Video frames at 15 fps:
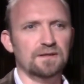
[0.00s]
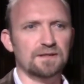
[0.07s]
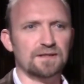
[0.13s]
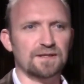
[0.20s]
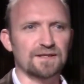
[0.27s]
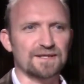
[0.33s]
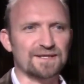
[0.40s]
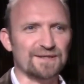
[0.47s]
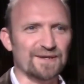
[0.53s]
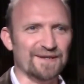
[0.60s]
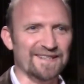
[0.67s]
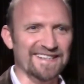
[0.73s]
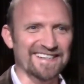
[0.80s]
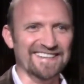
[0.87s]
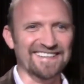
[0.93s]

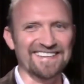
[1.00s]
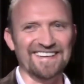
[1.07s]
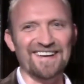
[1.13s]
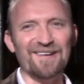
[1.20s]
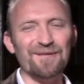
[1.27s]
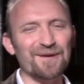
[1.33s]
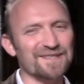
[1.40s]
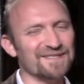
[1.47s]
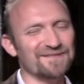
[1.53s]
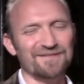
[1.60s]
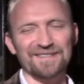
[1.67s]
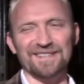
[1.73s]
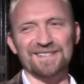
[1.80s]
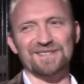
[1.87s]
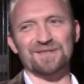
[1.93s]
disconcerting, and I
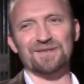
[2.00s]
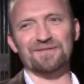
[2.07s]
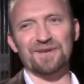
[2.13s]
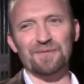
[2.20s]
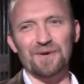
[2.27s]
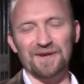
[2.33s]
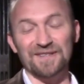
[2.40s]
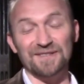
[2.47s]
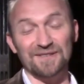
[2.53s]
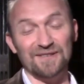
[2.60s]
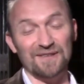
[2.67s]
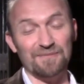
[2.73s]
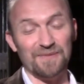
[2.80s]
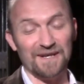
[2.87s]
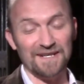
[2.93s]
wasn't really sure if I wanted to
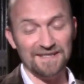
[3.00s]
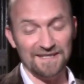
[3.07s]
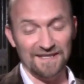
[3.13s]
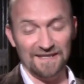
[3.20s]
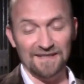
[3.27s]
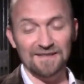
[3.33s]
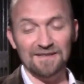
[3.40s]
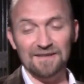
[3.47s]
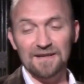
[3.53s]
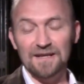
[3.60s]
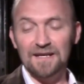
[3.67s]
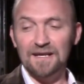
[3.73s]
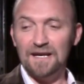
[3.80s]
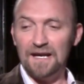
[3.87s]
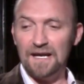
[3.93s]
do it, but I did.
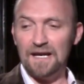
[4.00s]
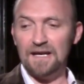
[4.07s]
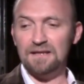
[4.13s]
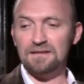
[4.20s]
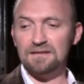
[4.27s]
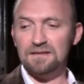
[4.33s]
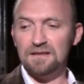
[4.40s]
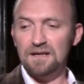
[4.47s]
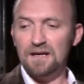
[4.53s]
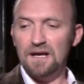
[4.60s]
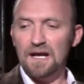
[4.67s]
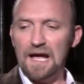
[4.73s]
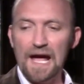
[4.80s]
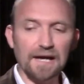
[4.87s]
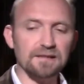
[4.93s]
And
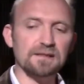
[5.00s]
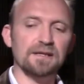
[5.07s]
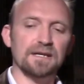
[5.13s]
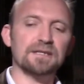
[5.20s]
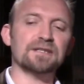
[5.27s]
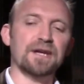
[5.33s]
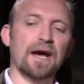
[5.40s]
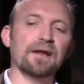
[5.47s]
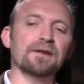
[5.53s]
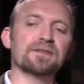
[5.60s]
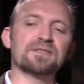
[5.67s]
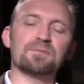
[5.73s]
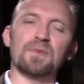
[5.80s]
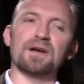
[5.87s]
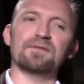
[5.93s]
actually it
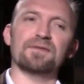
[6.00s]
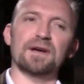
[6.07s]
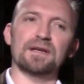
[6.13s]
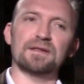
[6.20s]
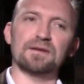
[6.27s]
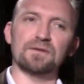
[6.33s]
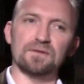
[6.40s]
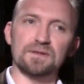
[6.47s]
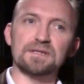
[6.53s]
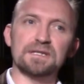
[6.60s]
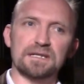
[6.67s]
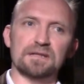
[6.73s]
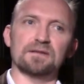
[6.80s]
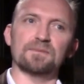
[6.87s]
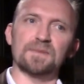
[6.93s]
challenged my faith a good
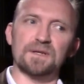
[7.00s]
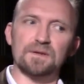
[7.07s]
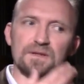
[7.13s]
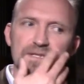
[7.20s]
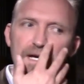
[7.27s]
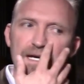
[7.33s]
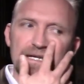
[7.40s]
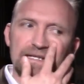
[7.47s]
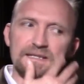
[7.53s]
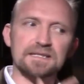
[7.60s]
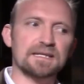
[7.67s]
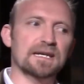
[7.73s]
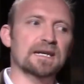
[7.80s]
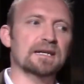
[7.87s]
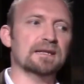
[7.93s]
deal, because I didn't
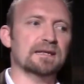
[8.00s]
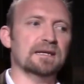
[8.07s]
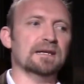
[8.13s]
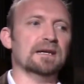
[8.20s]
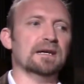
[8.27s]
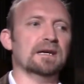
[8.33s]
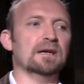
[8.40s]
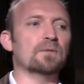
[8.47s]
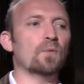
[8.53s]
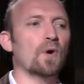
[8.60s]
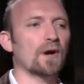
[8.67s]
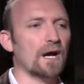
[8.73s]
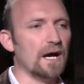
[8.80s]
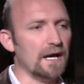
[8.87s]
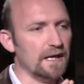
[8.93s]
see anything in
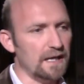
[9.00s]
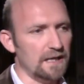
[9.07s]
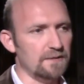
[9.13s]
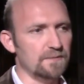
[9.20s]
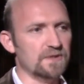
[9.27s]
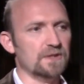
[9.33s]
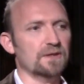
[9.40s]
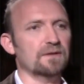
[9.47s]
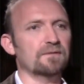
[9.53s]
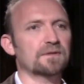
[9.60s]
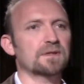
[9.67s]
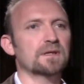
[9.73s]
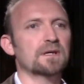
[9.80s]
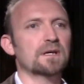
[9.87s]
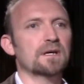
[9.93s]
what I had
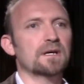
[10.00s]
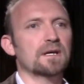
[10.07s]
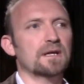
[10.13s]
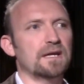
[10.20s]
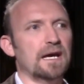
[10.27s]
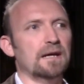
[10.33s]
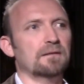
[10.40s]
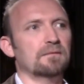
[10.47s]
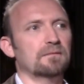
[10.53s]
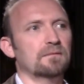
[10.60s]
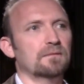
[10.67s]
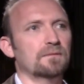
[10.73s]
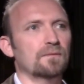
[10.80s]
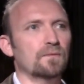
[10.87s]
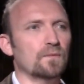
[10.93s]
observed that
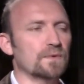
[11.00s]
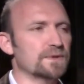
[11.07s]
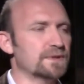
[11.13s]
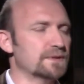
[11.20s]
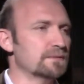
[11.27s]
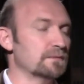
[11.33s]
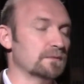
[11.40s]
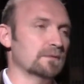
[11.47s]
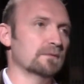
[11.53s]
was...